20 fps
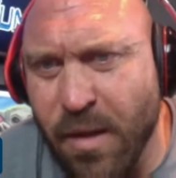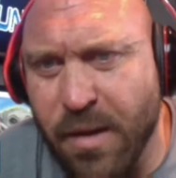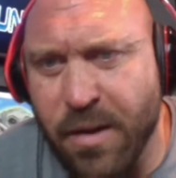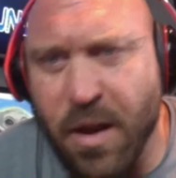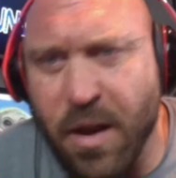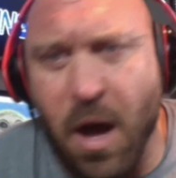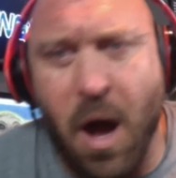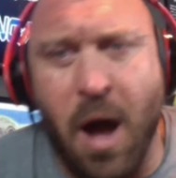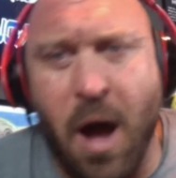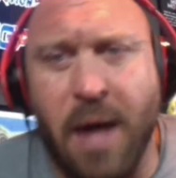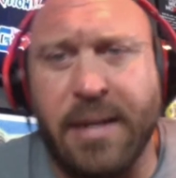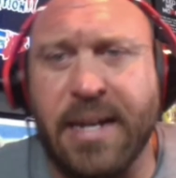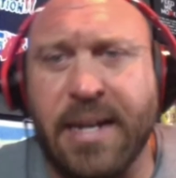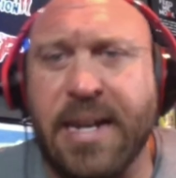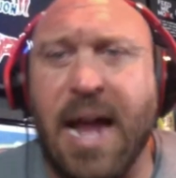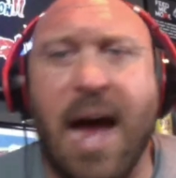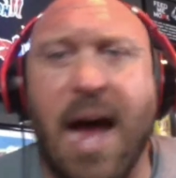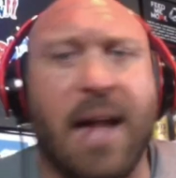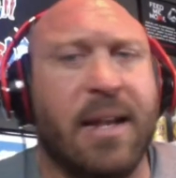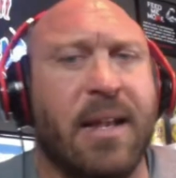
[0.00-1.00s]
No, I did
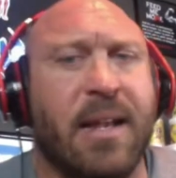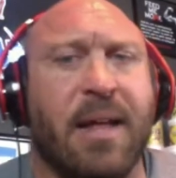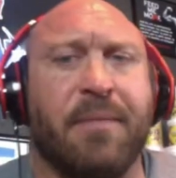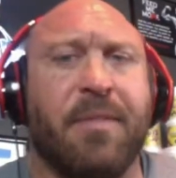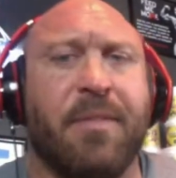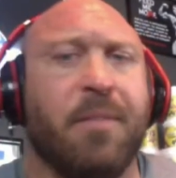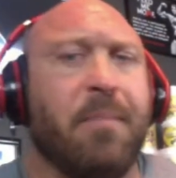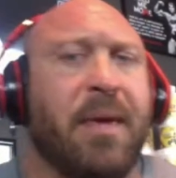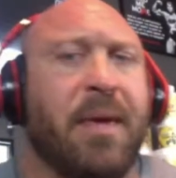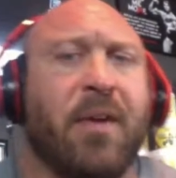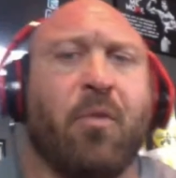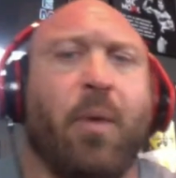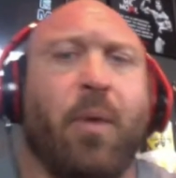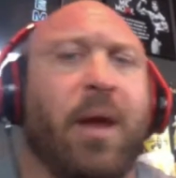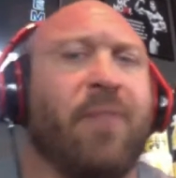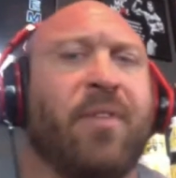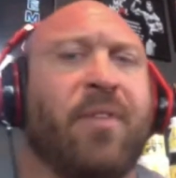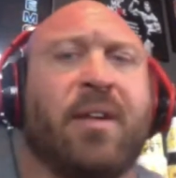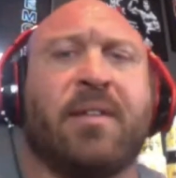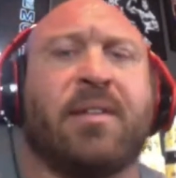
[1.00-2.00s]
not. The meat
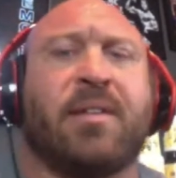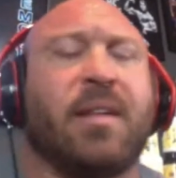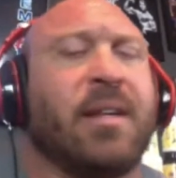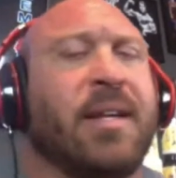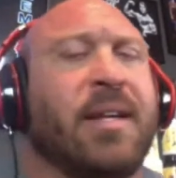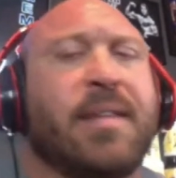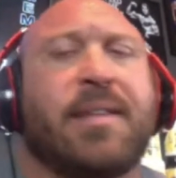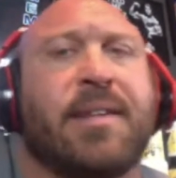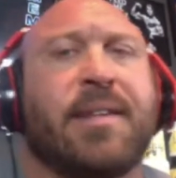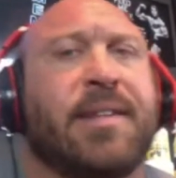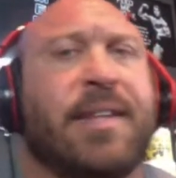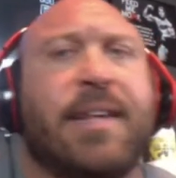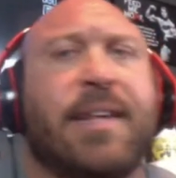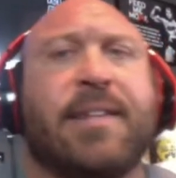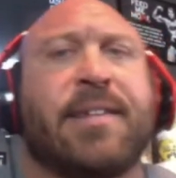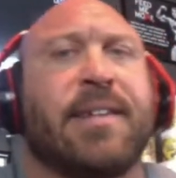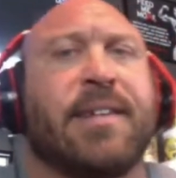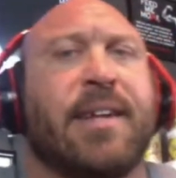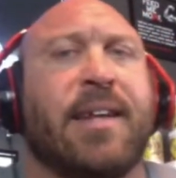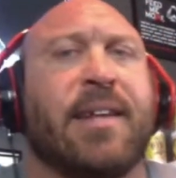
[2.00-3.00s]
cravings, because the
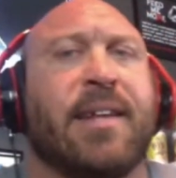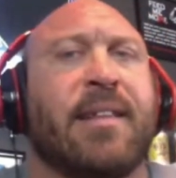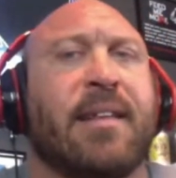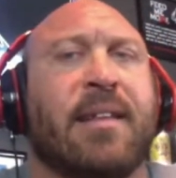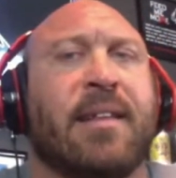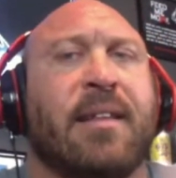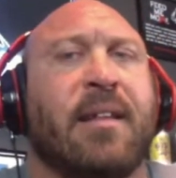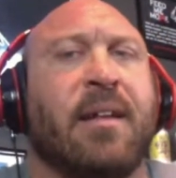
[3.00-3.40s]
seasoning,